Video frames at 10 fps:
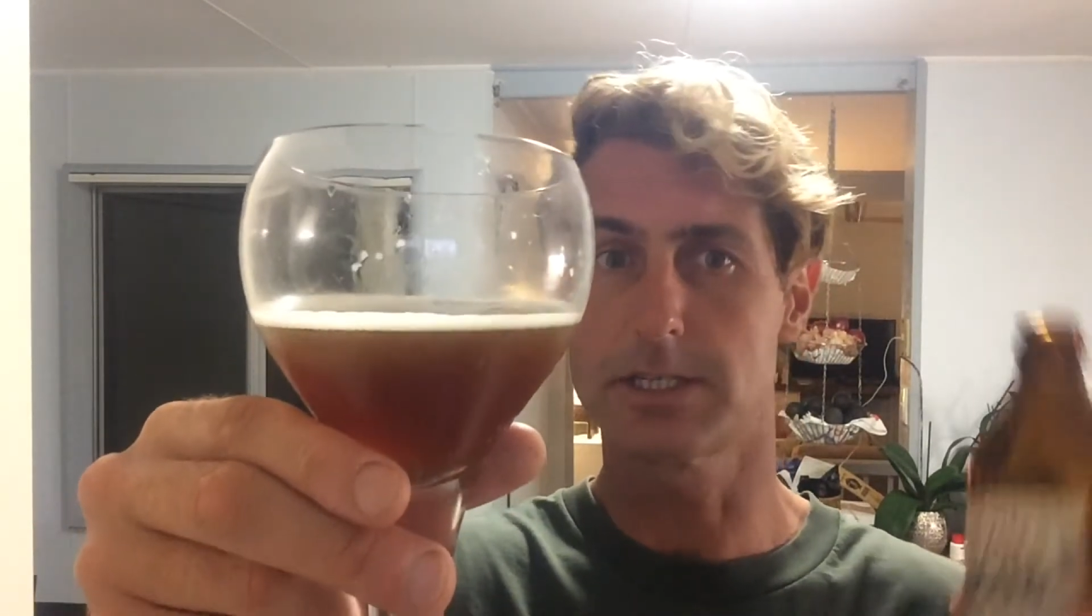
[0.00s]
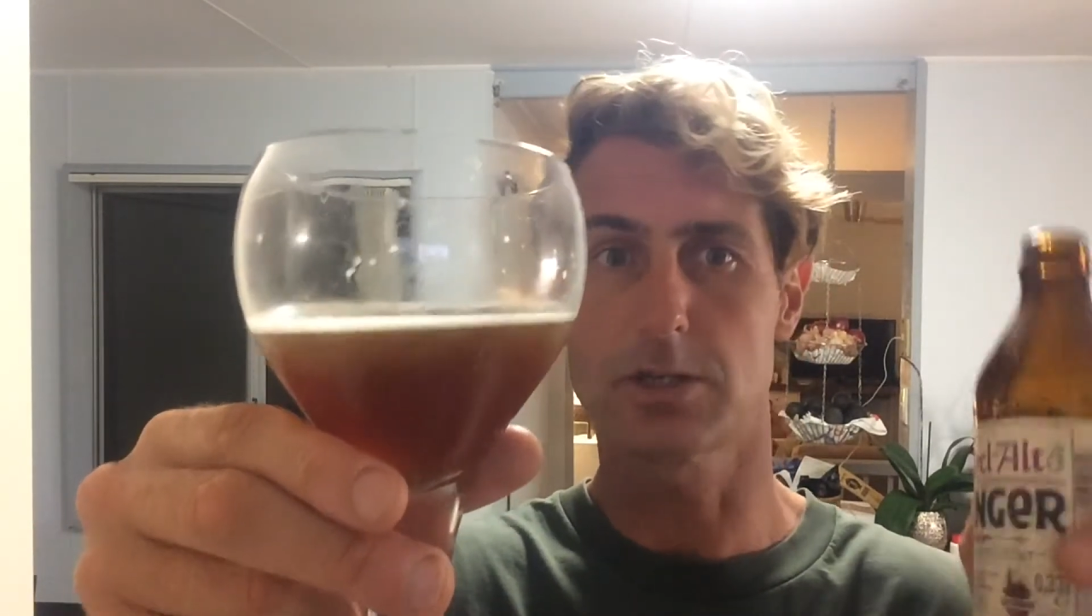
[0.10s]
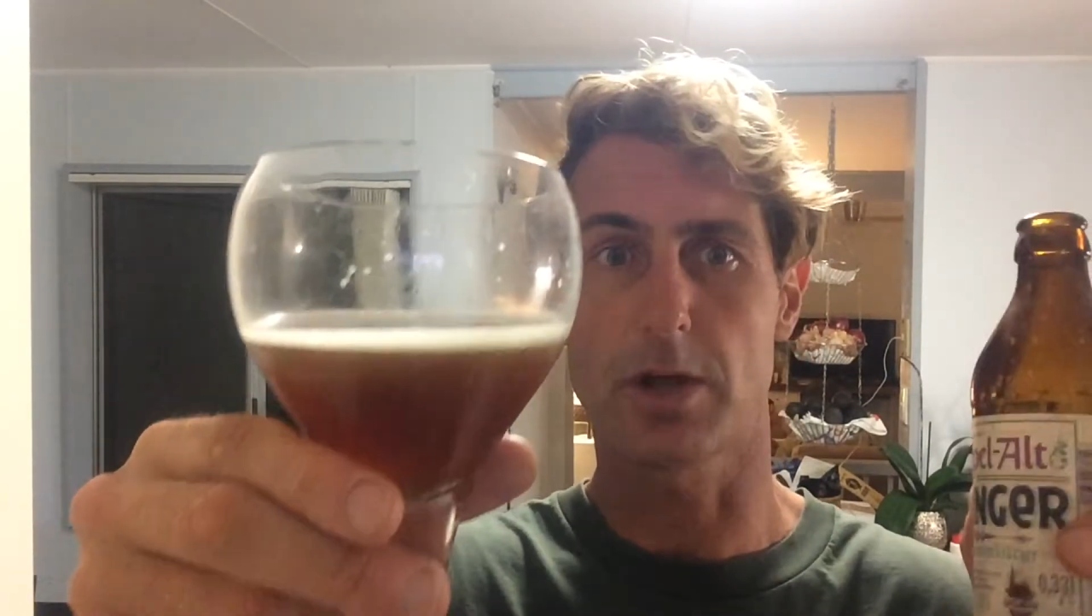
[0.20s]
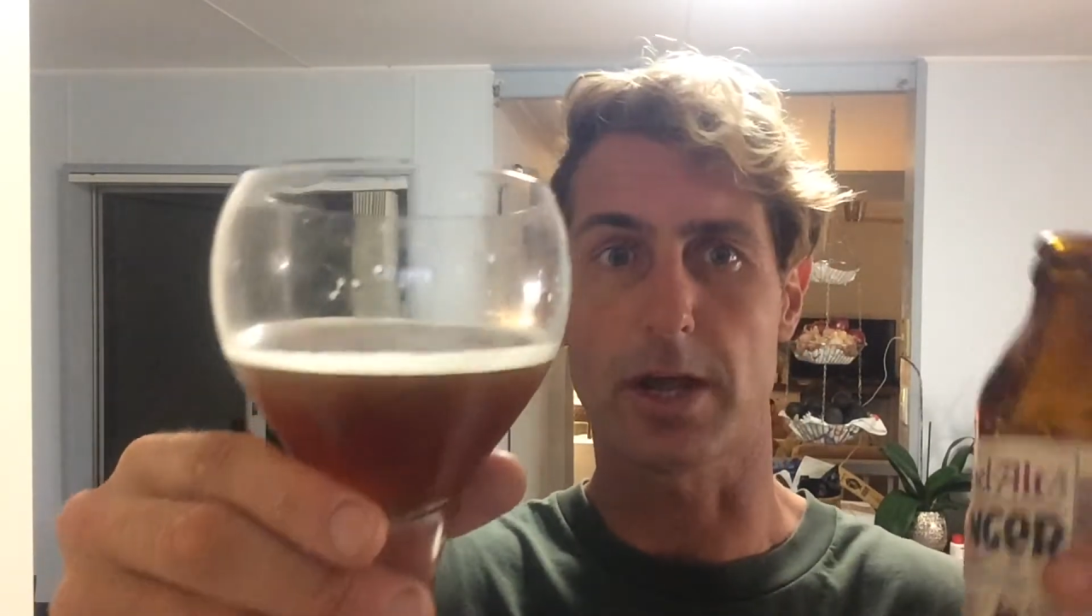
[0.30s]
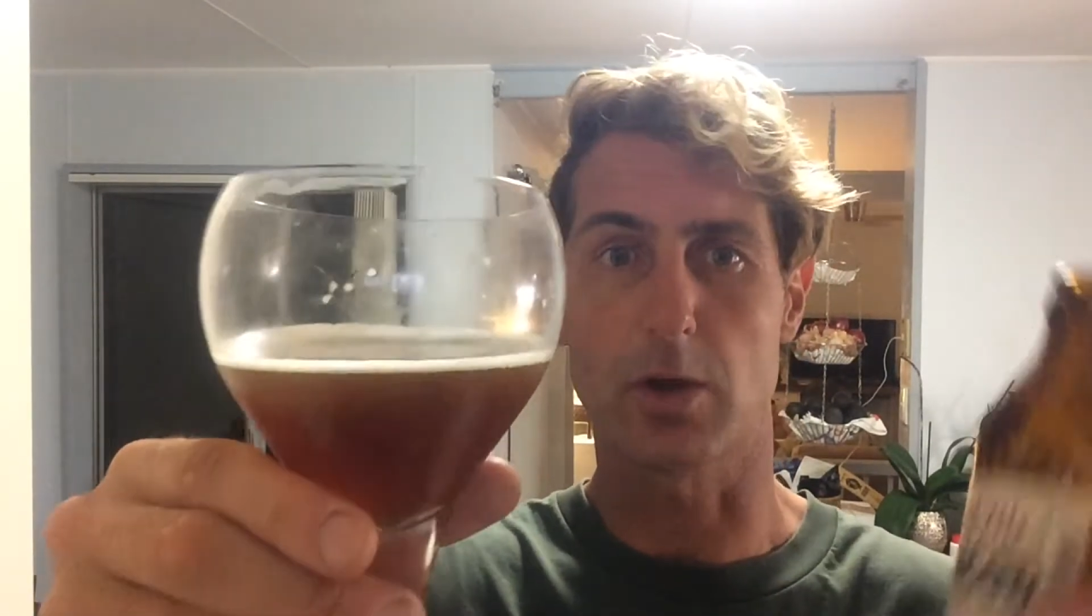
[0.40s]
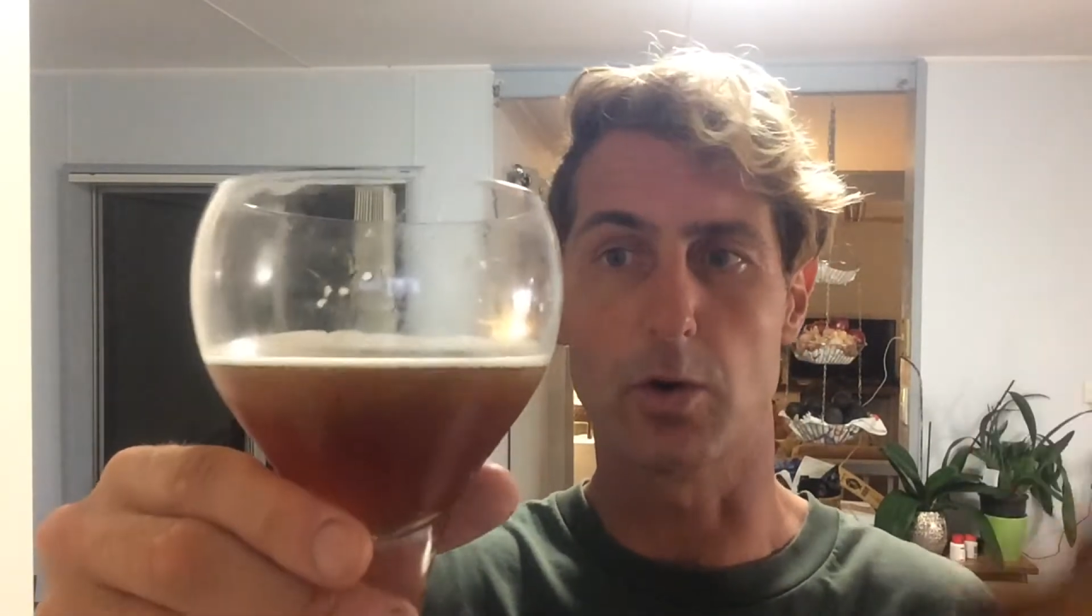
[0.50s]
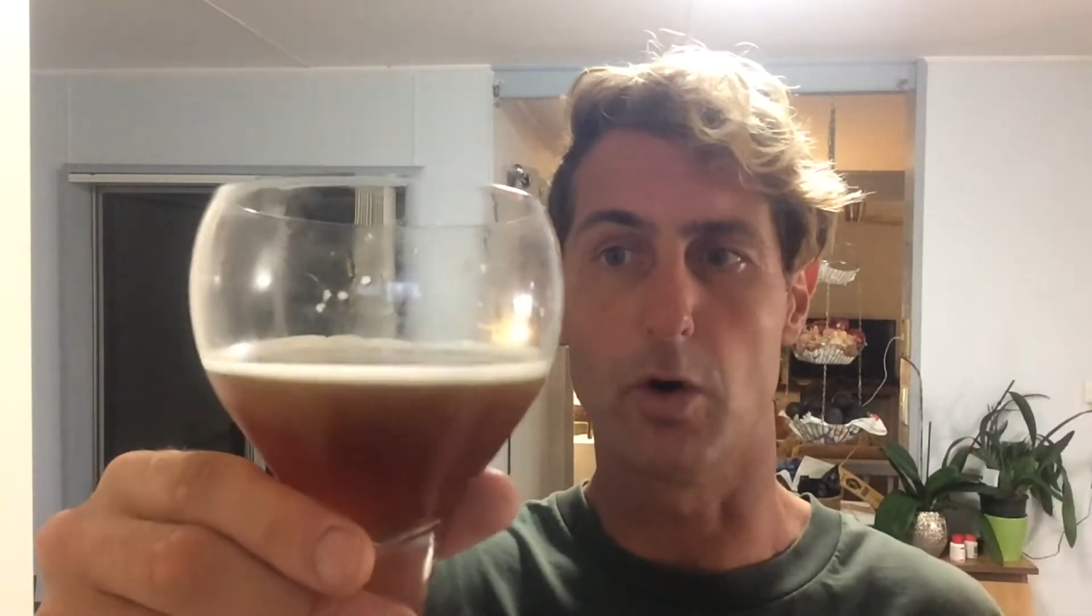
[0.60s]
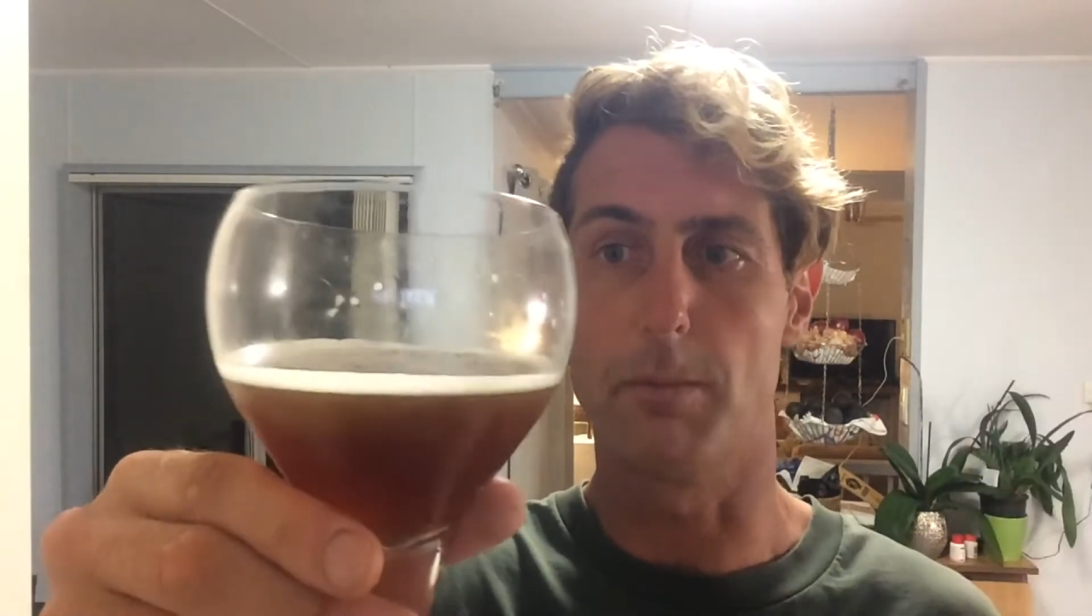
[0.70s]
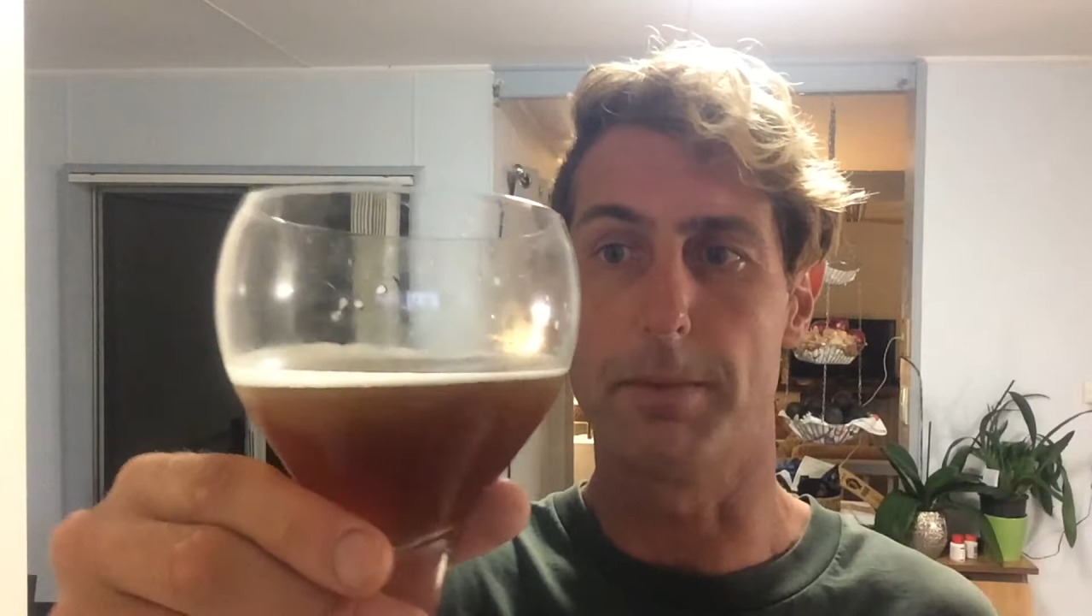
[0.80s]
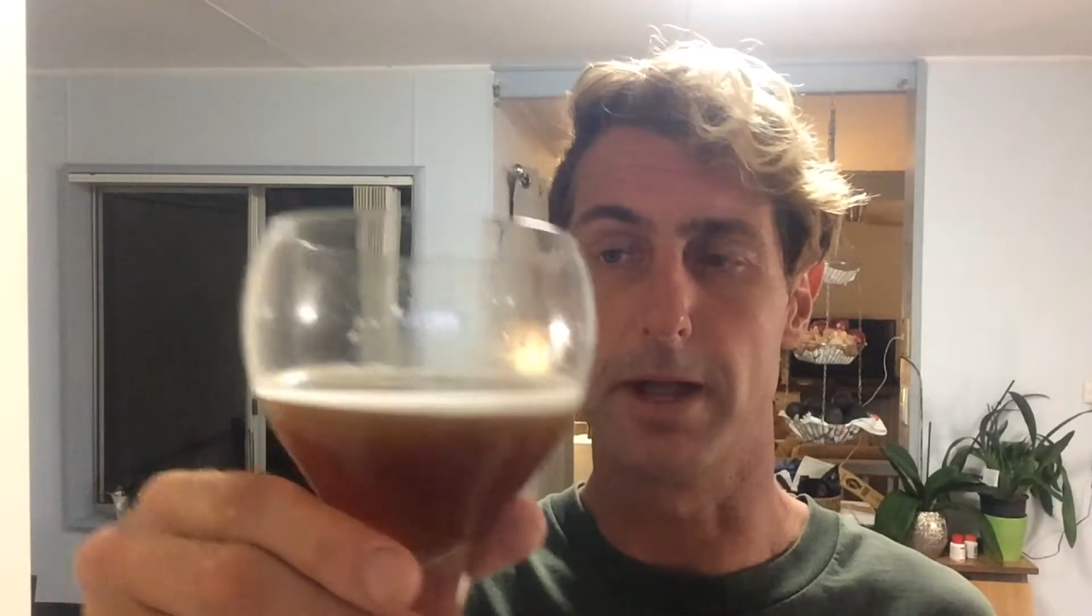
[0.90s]
just like a good
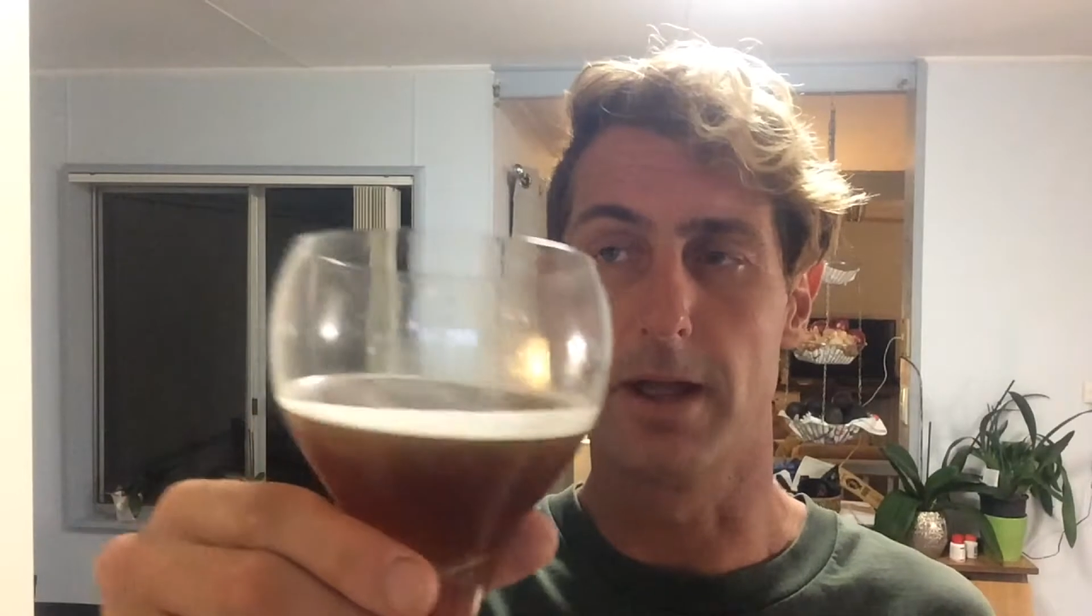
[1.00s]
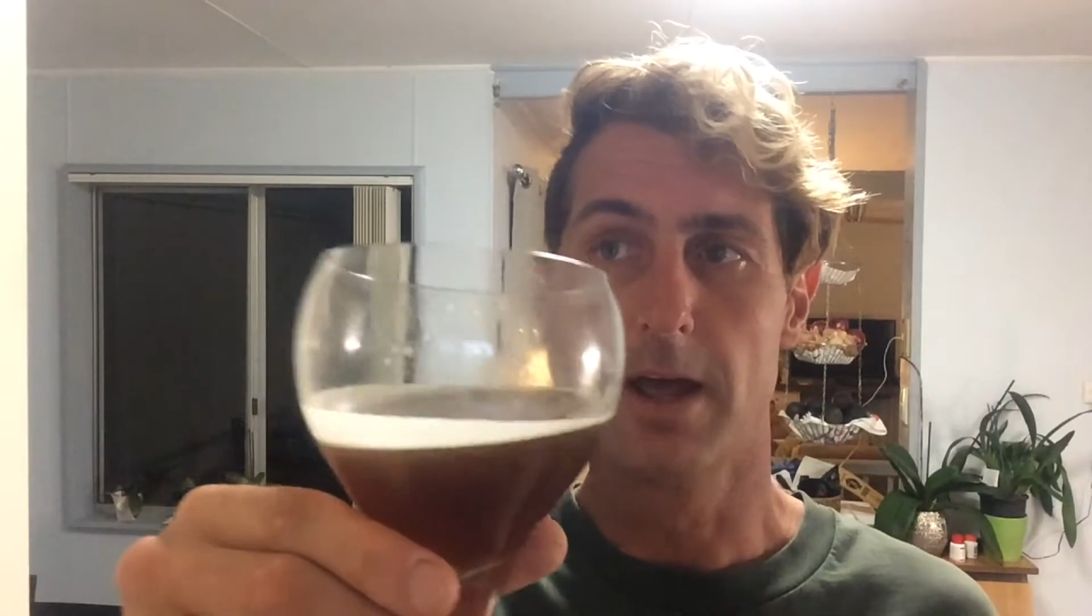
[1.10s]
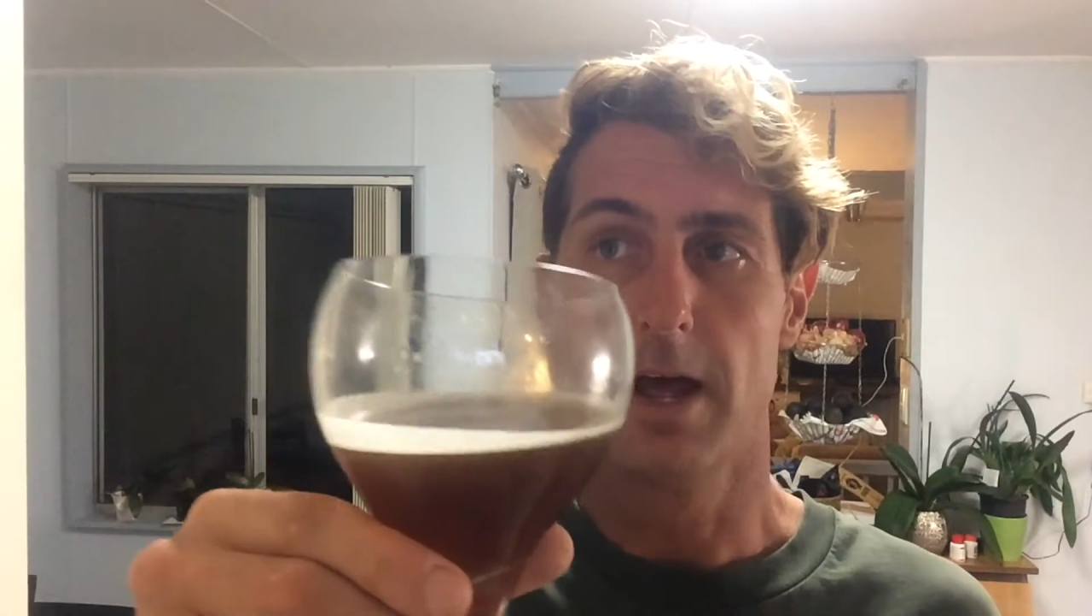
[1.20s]
alt beer.